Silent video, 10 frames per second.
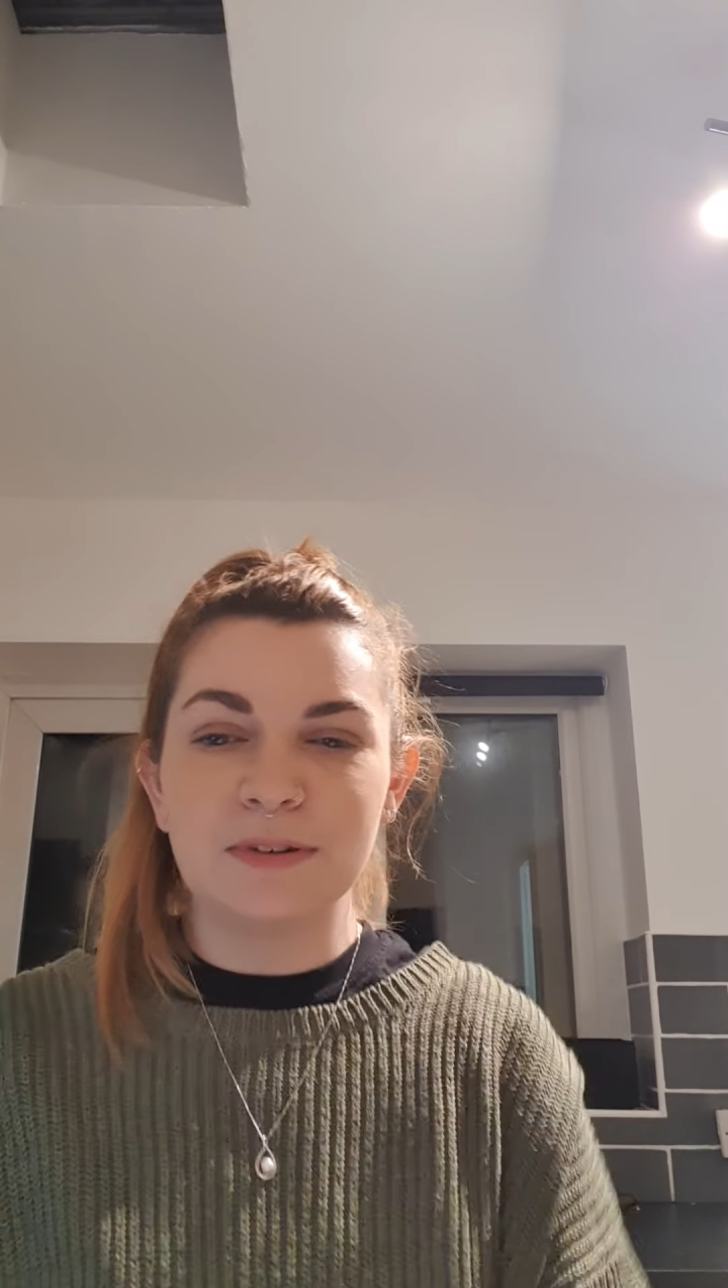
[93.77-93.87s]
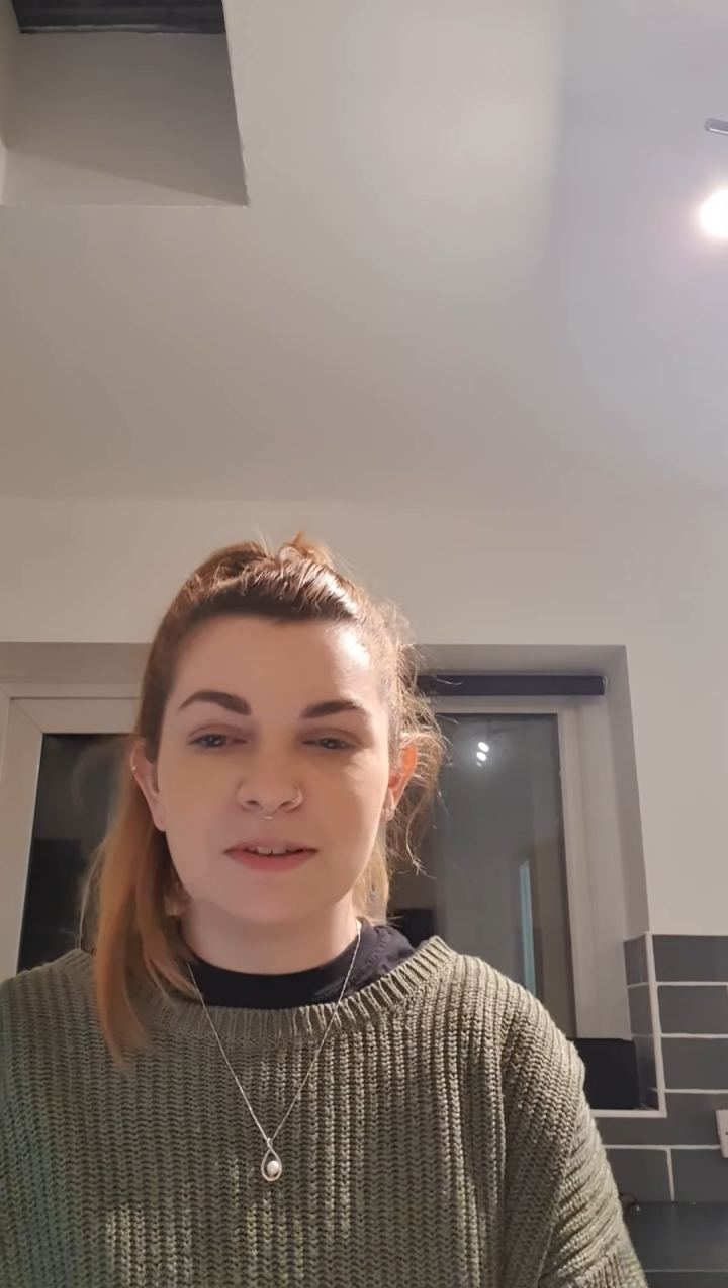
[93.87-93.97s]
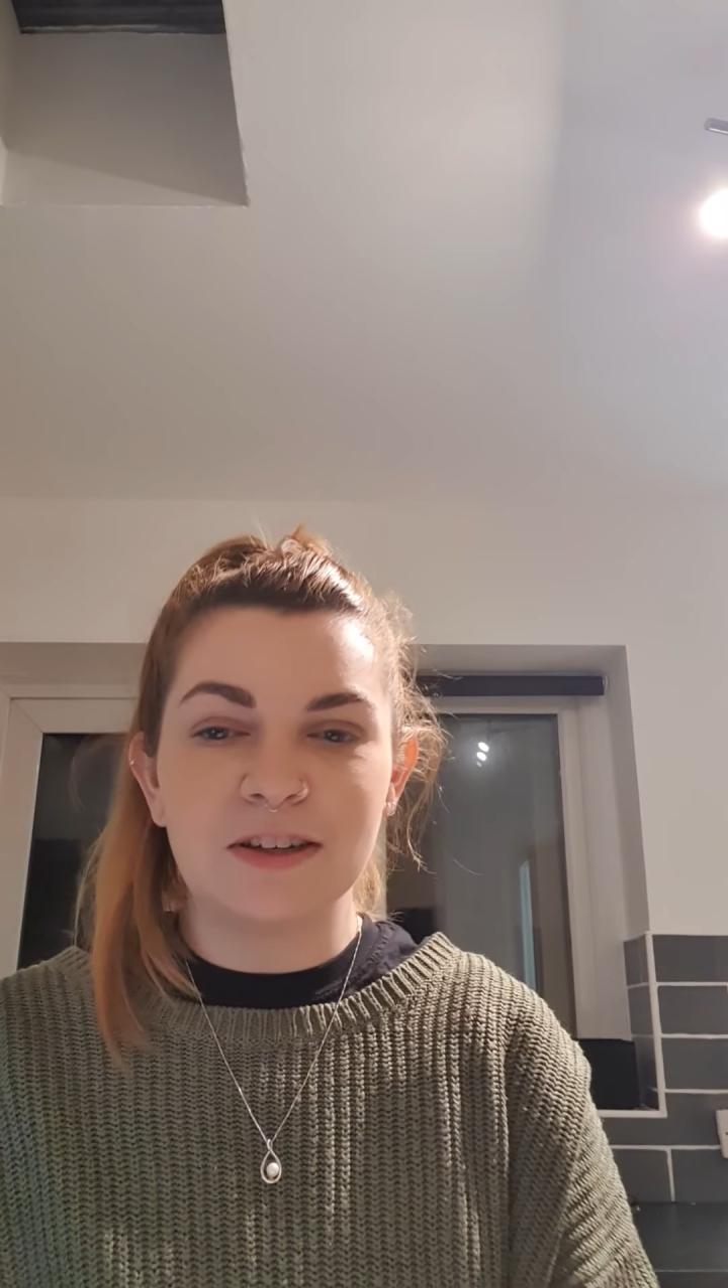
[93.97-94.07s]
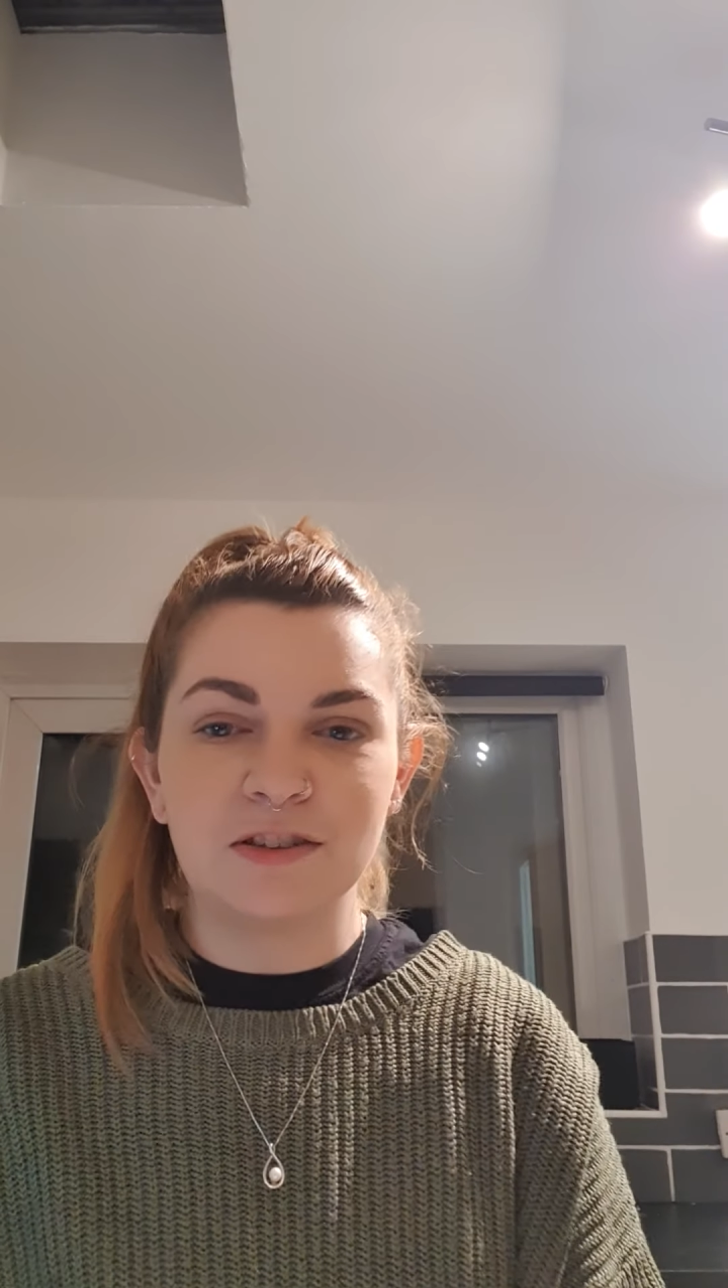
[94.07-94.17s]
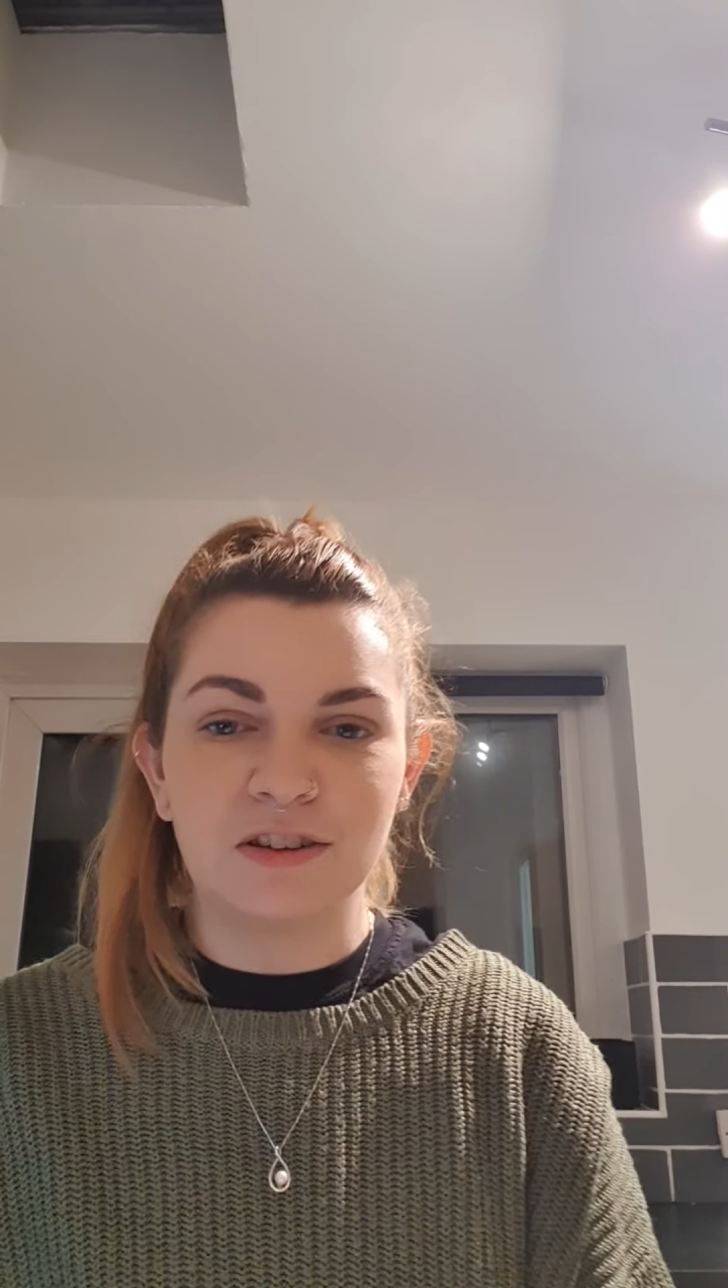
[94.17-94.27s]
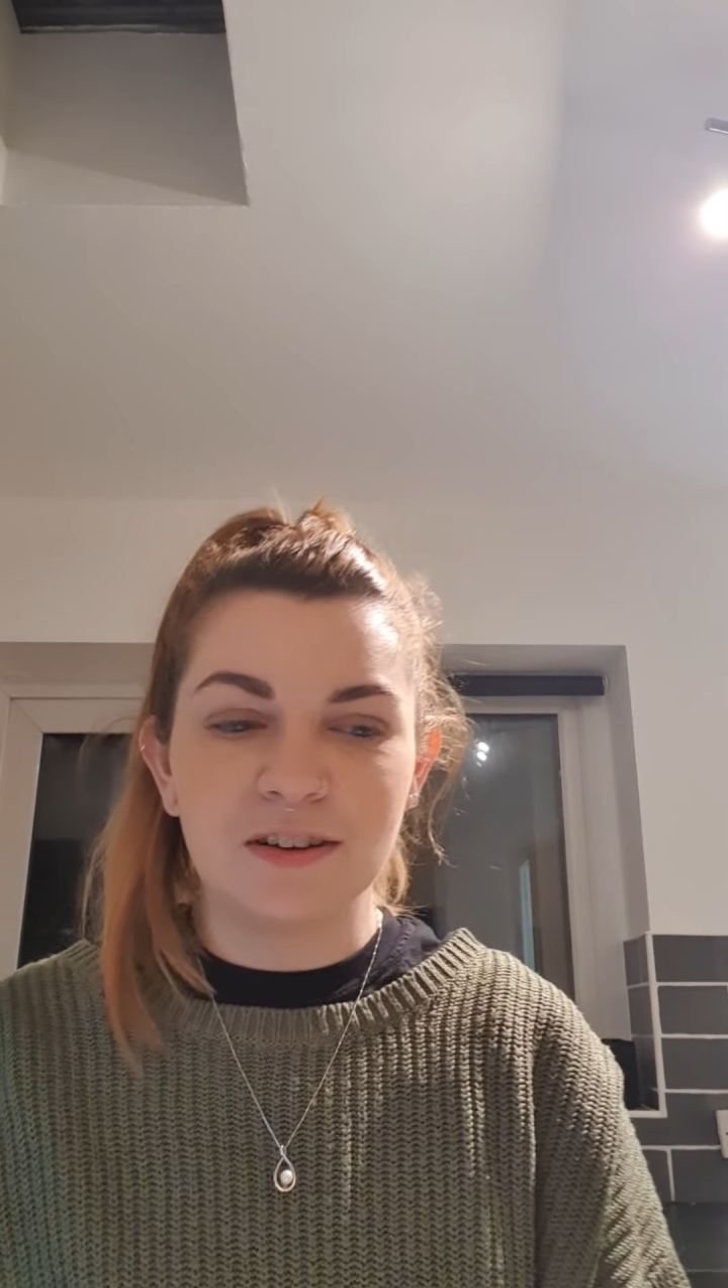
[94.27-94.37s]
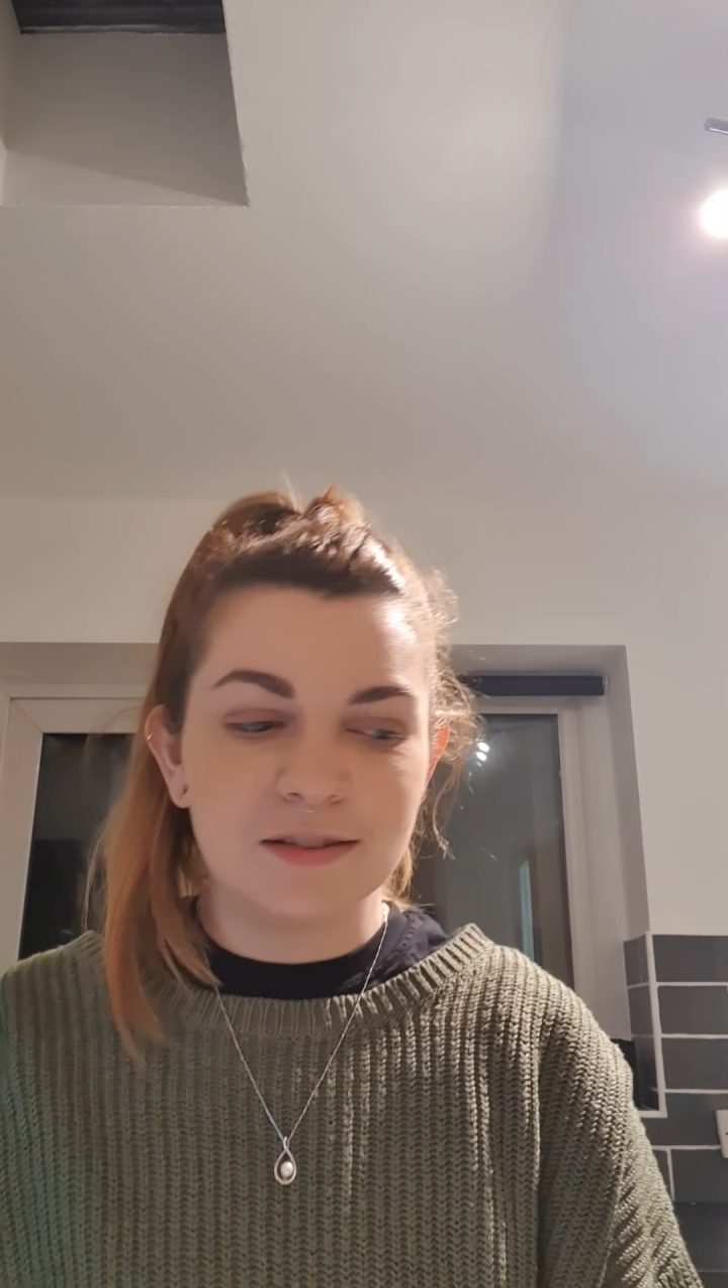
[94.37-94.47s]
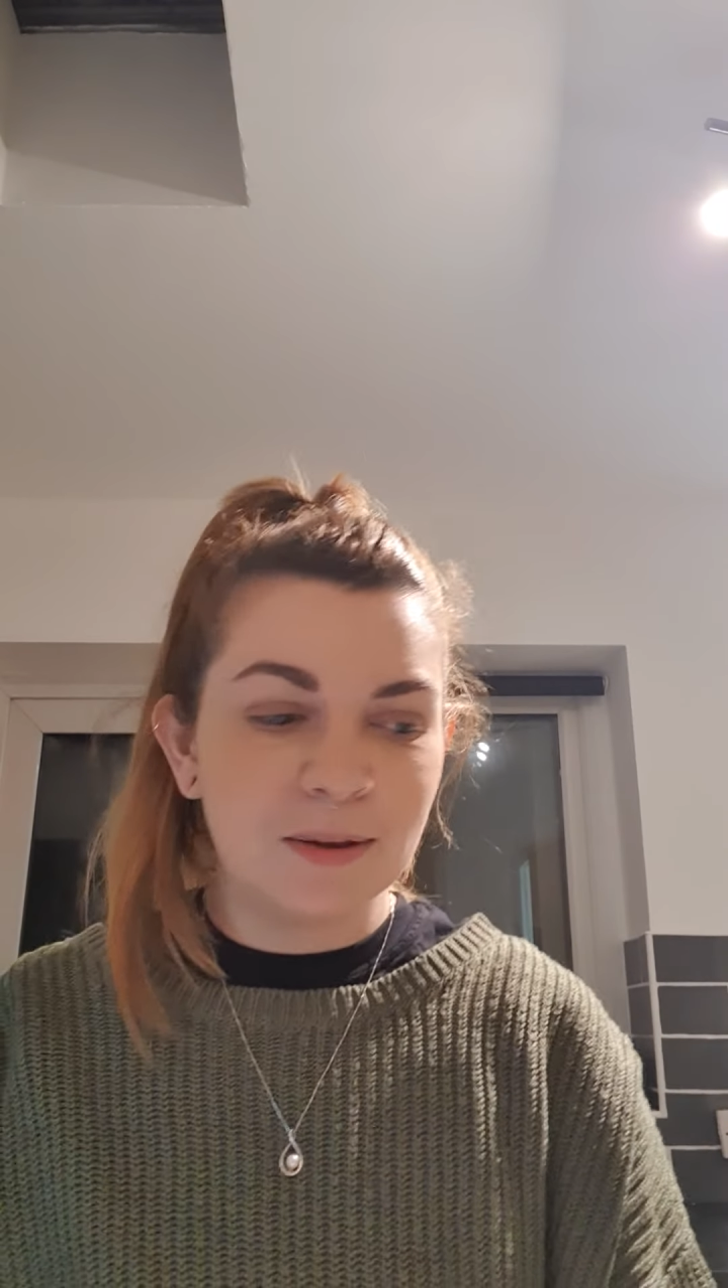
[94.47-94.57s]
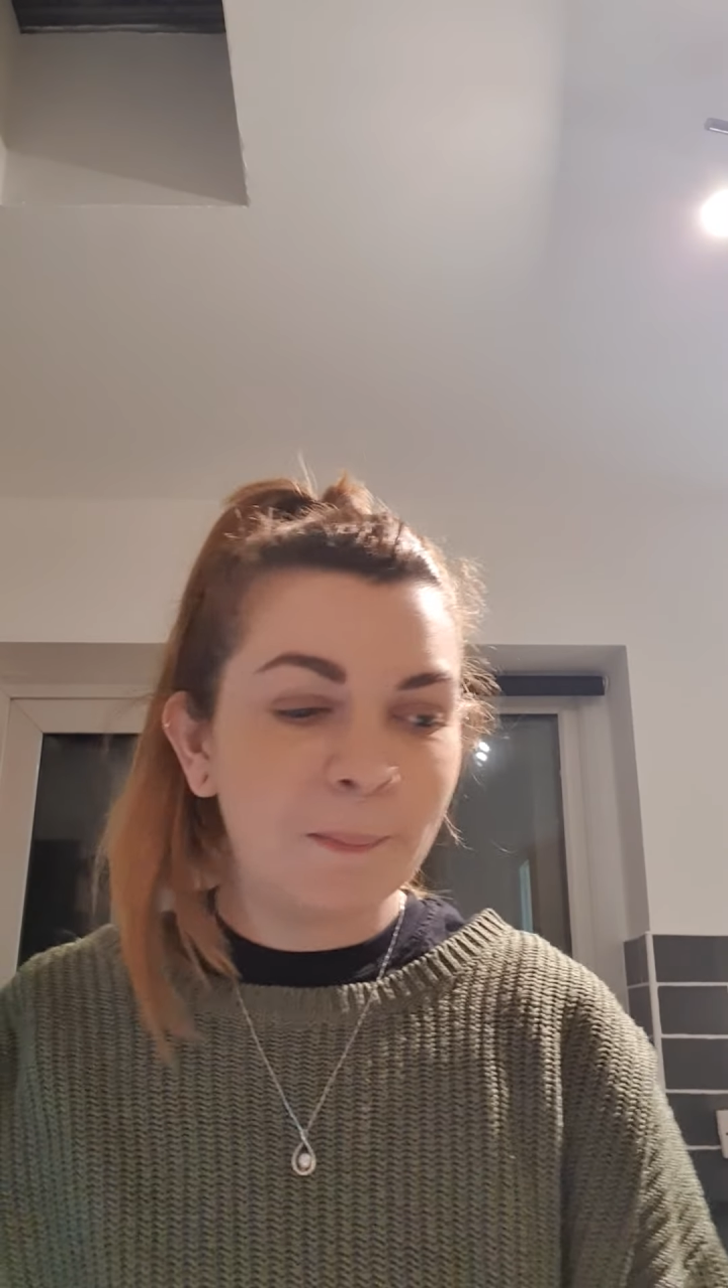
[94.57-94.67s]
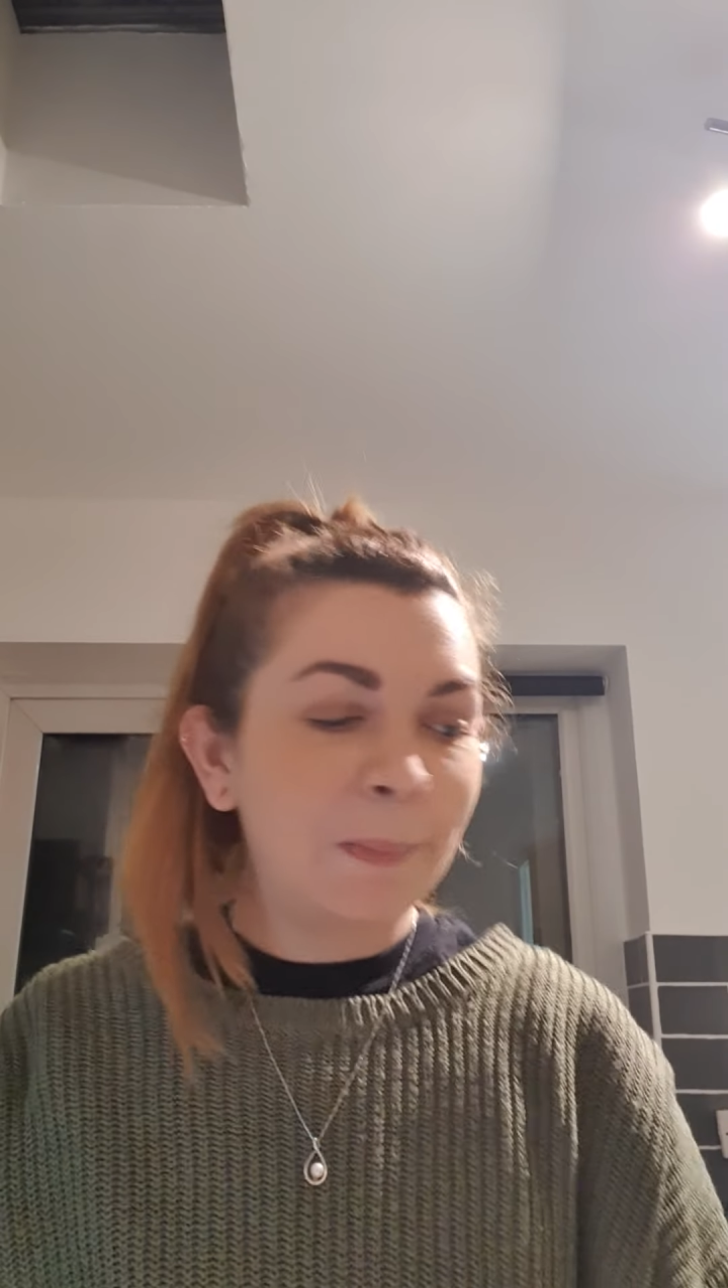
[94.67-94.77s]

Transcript: delicious.